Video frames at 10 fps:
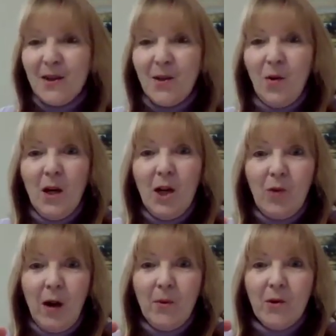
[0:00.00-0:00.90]
So
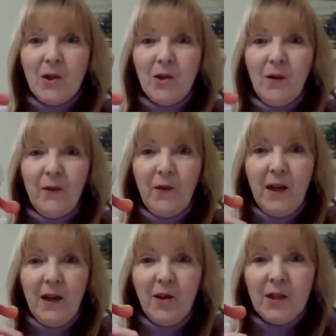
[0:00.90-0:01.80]
grab your
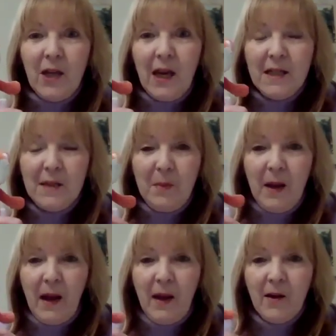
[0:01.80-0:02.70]
stuffy, your teddy
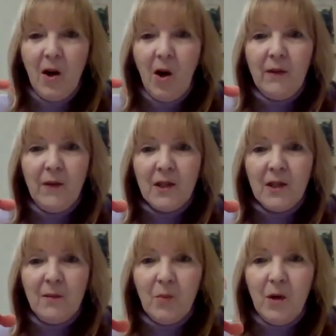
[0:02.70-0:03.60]
bear, or if you
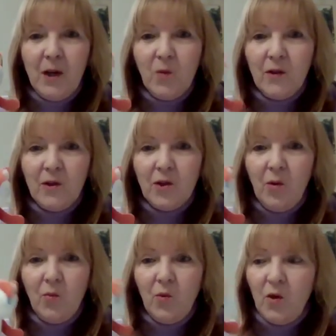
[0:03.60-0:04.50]
didn't bring one,
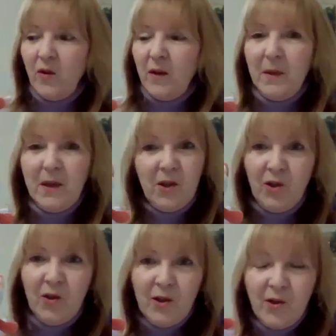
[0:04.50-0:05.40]
don't worry,
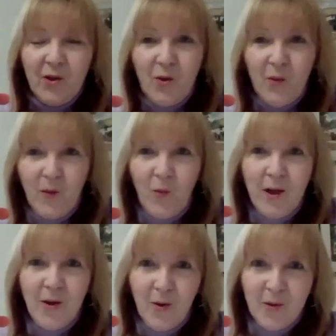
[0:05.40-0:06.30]
because you can do it
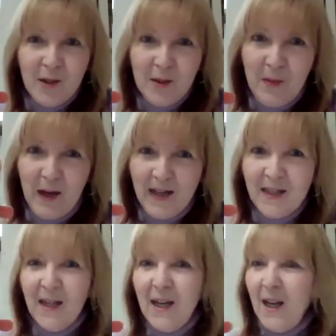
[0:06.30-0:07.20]
when you go to bed.
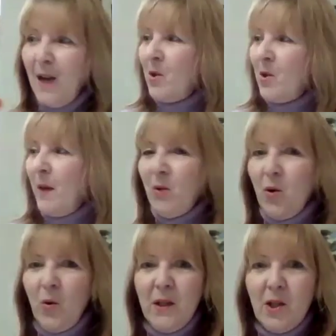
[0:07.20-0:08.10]
But I'm
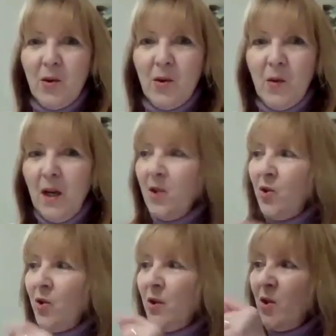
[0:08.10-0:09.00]
going to
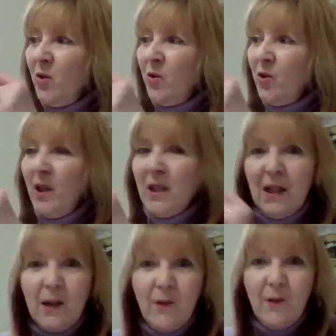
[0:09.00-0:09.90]
just touch his
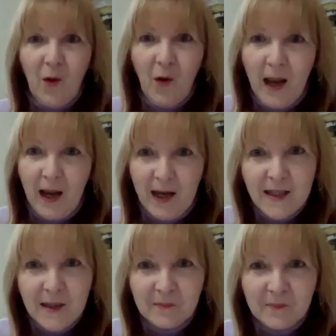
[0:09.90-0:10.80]
little
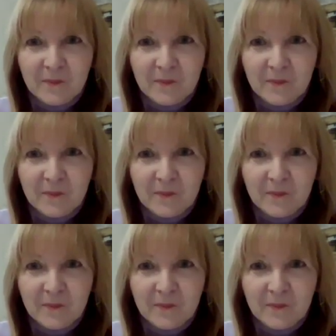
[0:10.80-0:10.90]
forehead